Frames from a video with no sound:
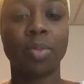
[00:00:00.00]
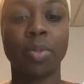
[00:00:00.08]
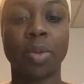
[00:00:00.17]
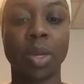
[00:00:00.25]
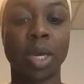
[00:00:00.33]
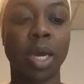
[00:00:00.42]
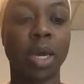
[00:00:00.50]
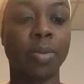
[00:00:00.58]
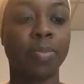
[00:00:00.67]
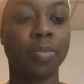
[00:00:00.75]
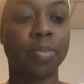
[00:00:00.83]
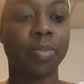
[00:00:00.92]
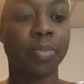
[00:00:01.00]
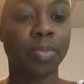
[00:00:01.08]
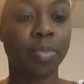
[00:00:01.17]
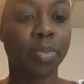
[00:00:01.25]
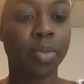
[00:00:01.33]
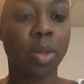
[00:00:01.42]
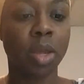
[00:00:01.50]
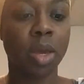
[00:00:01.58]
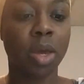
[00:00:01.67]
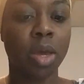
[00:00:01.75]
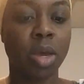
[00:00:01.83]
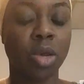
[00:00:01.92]
Okay?
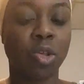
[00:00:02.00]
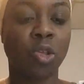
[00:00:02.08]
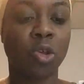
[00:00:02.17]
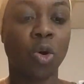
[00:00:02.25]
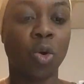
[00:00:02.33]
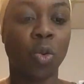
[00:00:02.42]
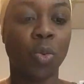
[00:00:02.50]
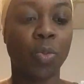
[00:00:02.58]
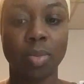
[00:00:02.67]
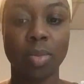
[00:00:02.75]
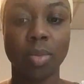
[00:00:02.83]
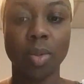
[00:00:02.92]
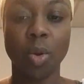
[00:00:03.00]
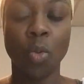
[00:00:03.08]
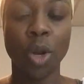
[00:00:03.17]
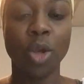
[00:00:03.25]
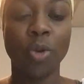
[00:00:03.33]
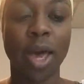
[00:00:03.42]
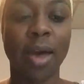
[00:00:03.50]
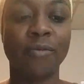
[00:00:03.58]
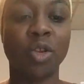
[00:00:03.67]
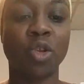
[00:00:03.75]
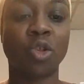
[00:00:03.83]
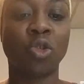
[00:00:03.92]
So, when you
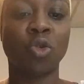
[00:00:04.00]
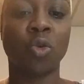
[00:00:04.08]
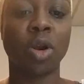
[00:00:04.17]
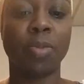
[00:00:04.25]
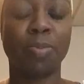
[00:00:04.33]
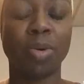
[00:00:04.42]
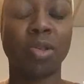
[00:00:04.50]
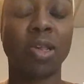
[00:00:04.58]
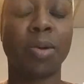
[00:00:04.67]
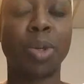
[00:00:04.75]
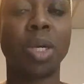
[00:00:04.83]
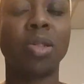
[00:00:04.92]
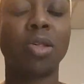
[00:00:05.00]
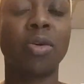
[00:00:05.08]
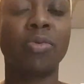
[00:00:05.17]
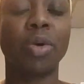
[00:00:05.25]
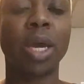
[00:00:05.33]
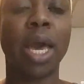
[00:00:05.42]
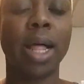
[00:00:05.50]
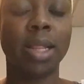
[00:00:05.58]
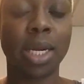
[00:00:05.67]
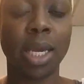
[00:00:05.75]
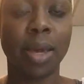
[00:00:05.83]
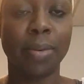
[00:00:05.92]
have distorted perceptions of
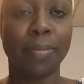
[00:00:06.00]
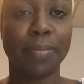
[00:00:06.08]
reality,